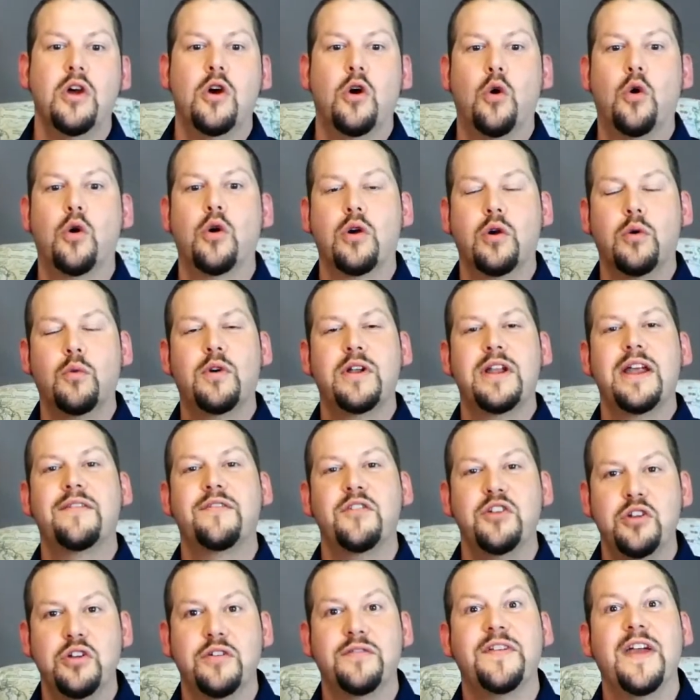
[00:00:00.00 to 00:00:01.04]
or whatever
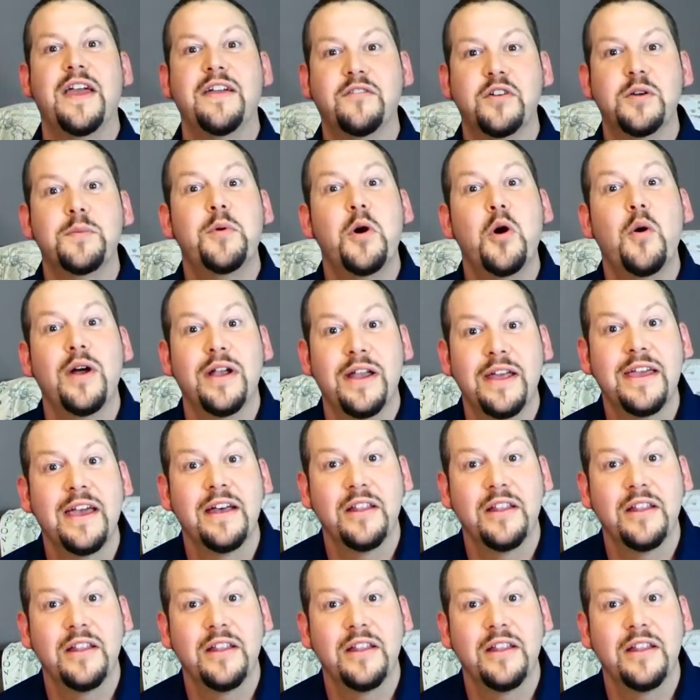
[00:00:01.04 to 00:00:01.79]
your favorite poetic